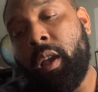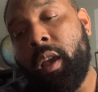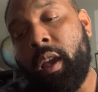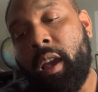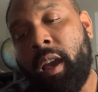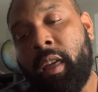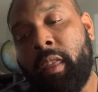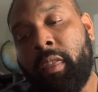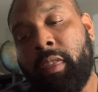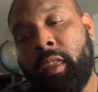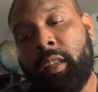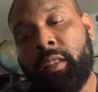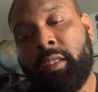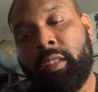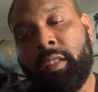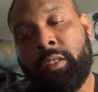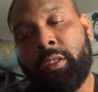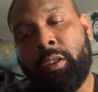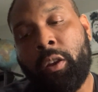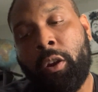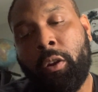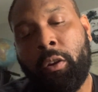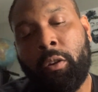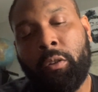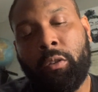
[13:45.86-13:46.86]
I think these
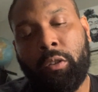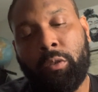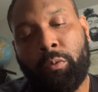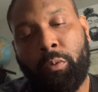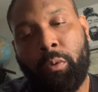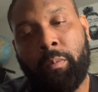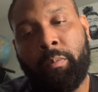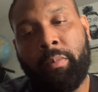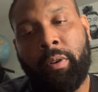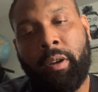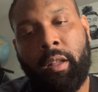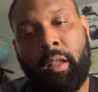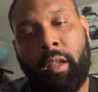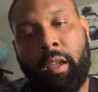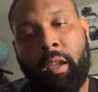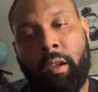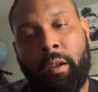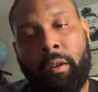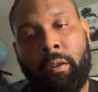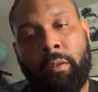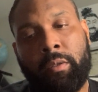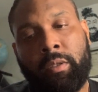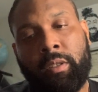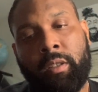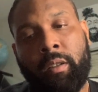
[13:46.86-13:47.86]
hurdles were put
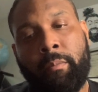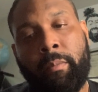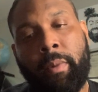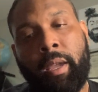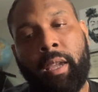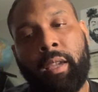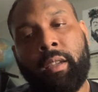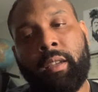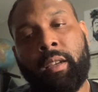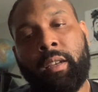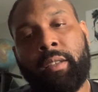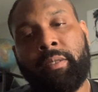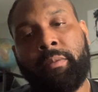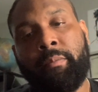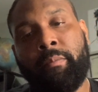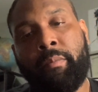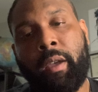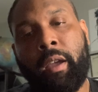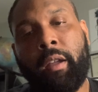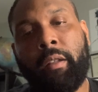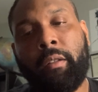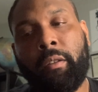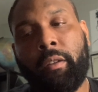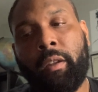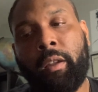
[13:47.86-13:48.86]
here to make us
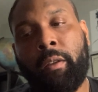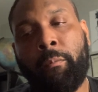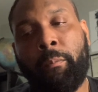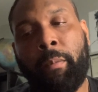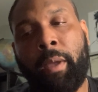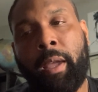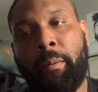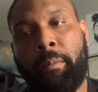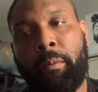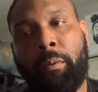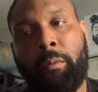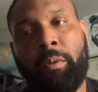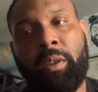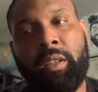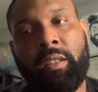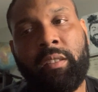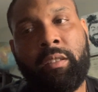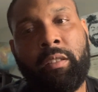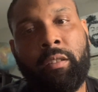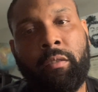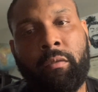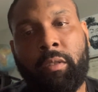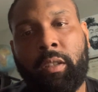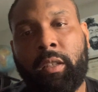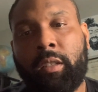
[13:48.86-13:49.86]
better. And maybe we
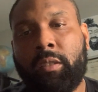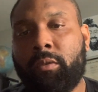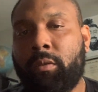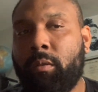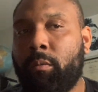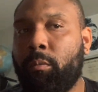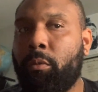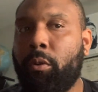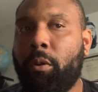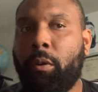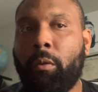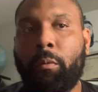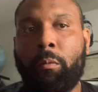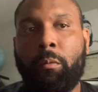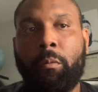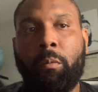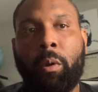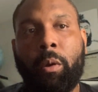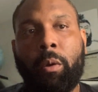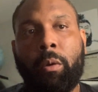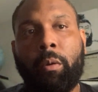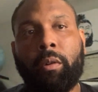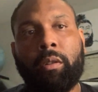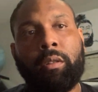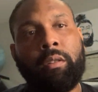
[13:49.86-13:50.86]
still need some more
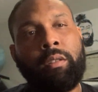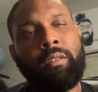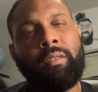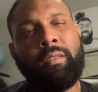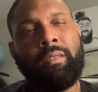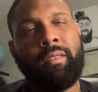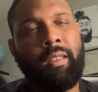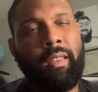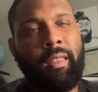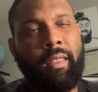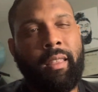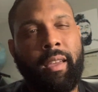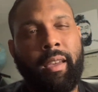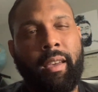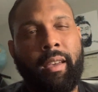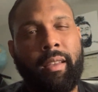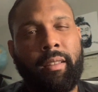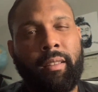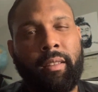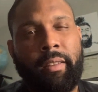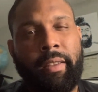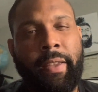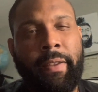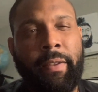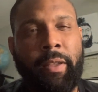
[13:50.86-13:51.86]
work to see that.
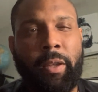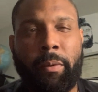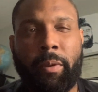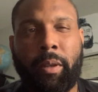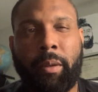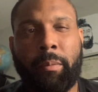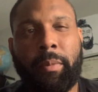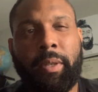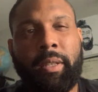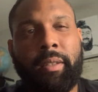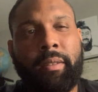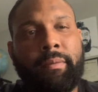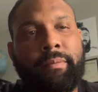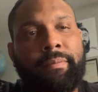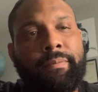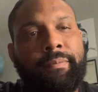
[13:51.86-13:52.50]
You know what I mean?